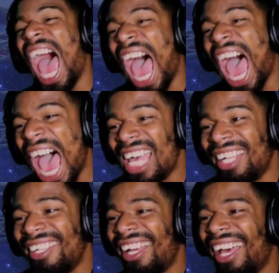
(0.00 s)
Formerly
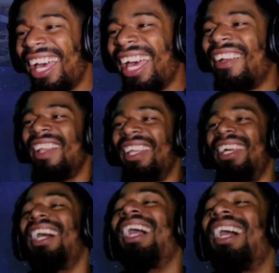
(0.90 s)
known
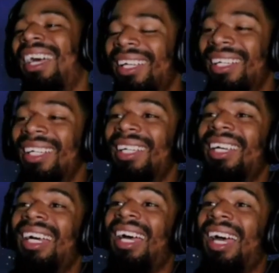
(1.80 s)
as Mouse Cop.
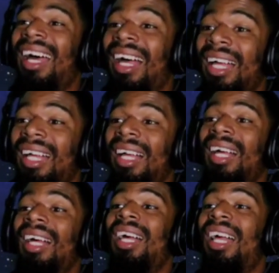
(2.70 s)

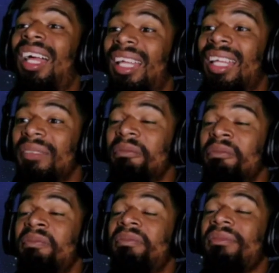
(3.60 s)
University
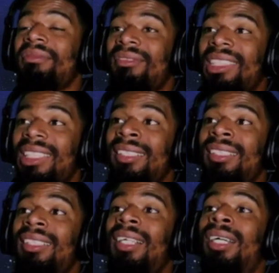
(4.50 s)
of Missouri,
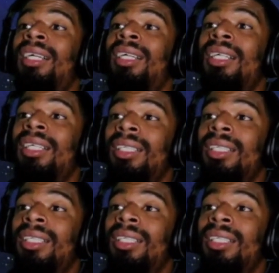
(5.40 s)
Columbia.